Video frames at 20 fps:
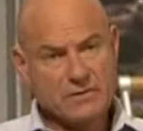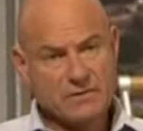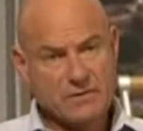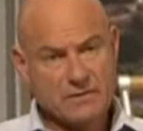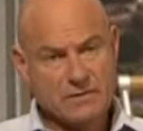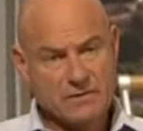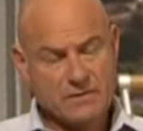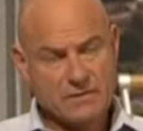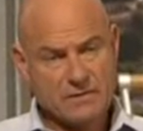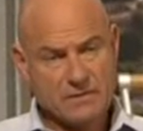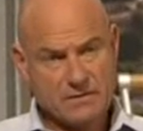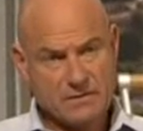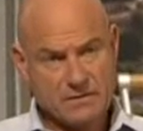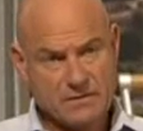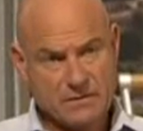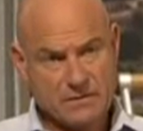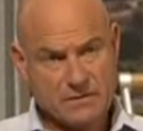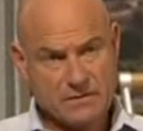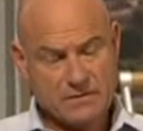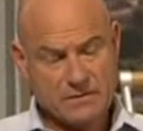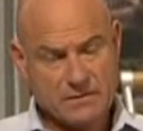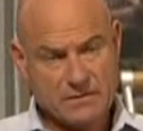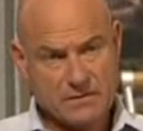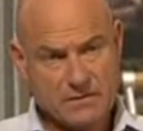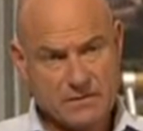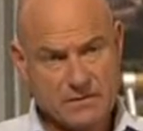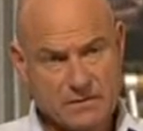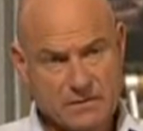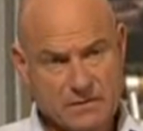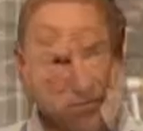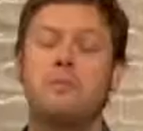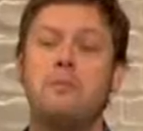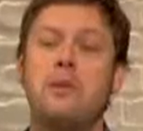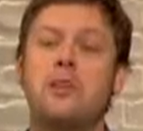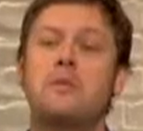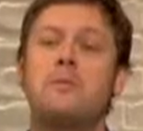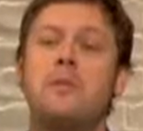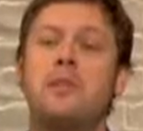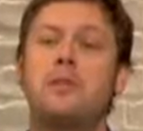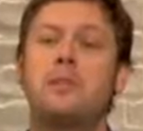a squad put together, as
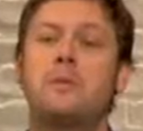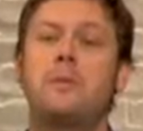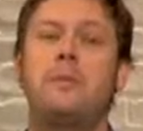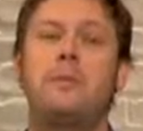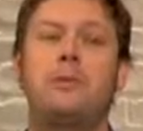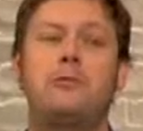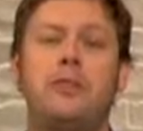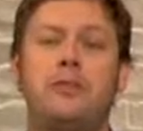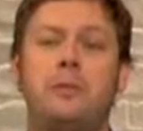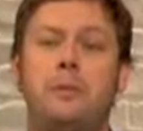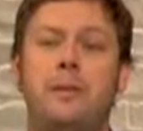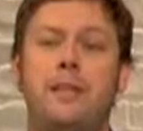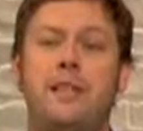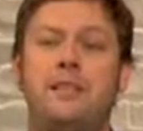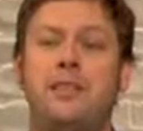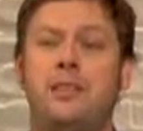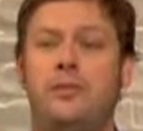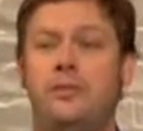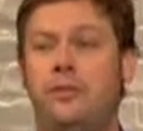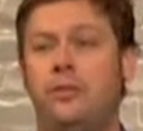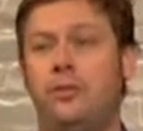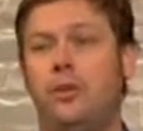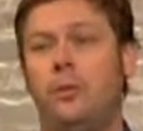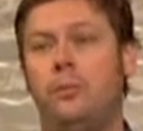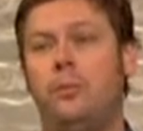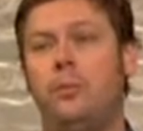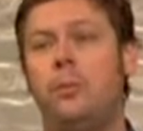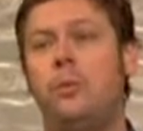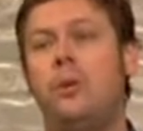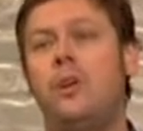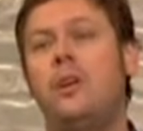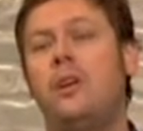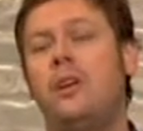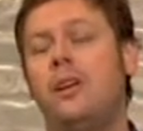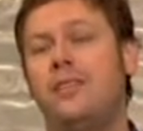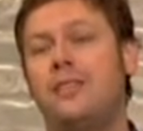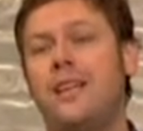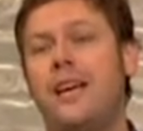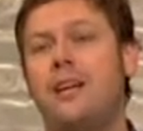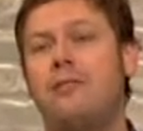much money was spent by Rafa Benitez, for example,
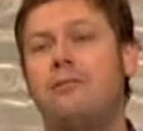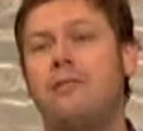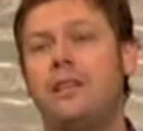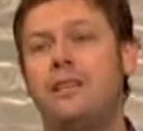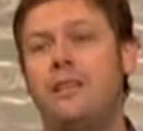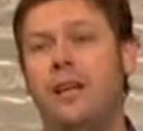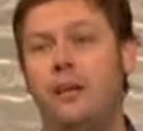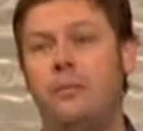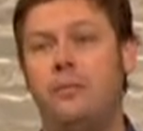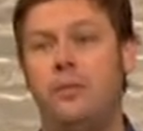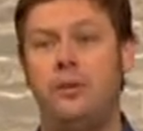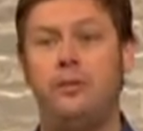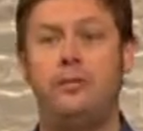as Harry Redknapp,